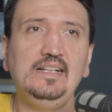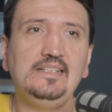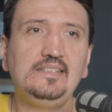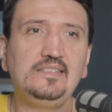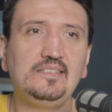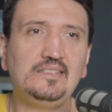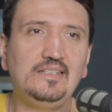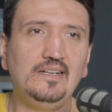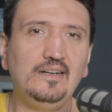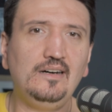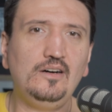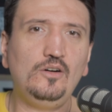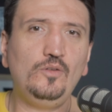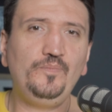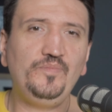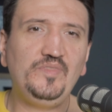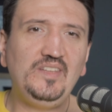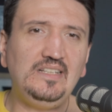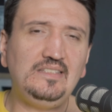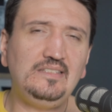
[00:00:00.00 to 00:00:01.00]
So
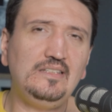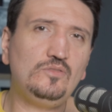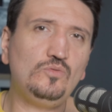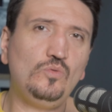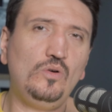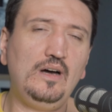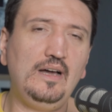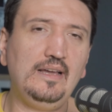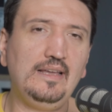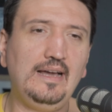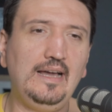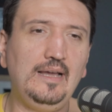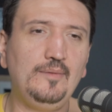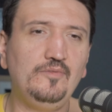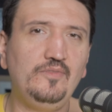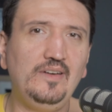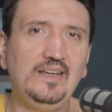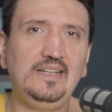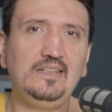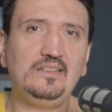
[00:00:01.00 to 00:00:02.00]
this is why
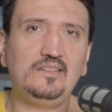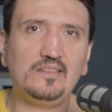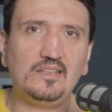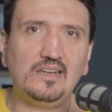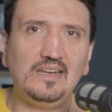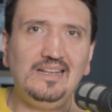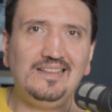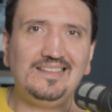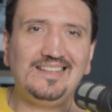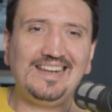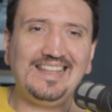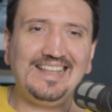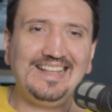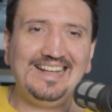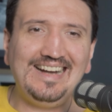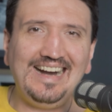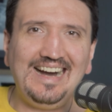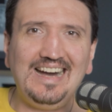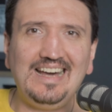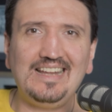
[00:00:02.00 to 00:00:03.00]
I'm very thrilled
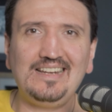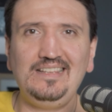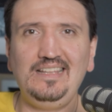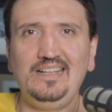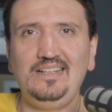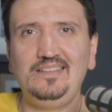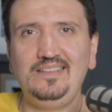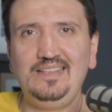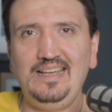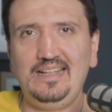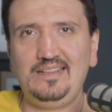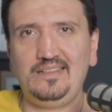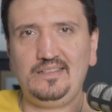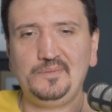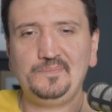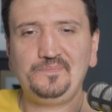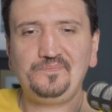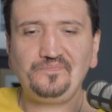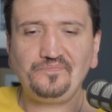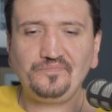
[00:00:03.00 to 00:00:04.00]
regarding that